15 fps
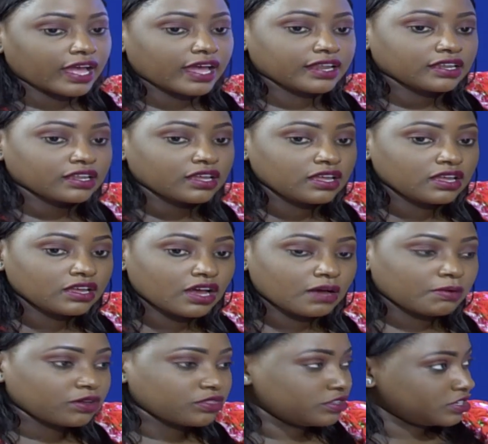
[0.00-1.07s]
and
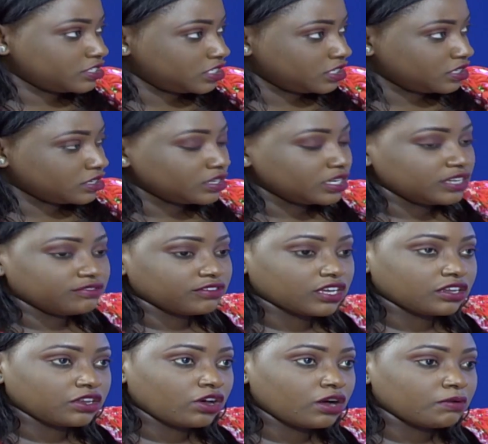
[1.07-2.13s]
about 13 living
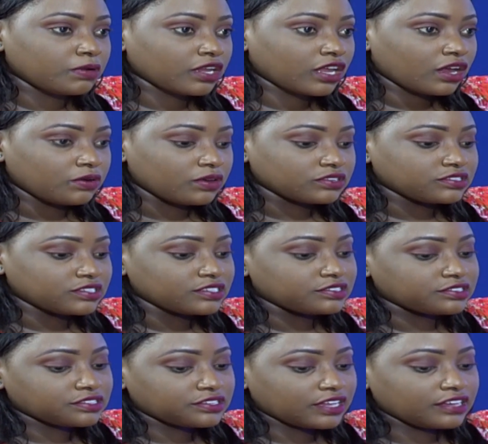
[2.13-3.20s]
in the urban areas. This
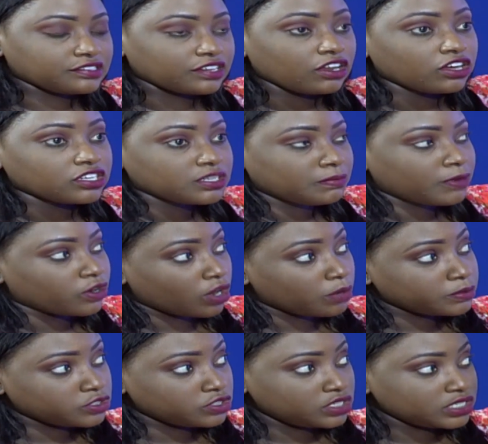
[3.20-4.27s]
says a lot about
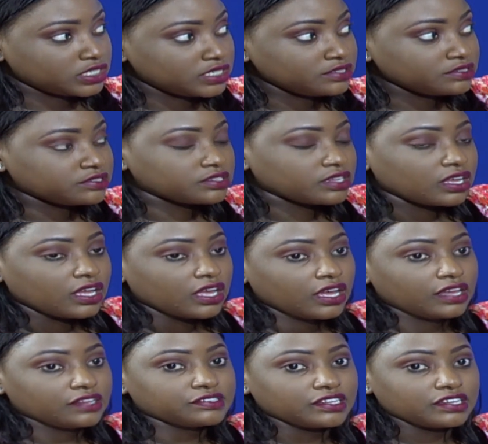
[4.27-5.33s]
opportunities.
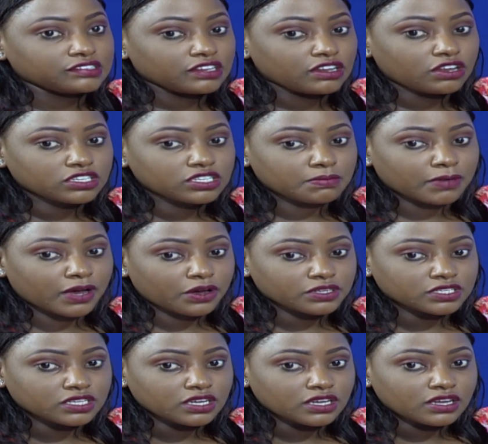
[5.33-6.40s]
It says a lot about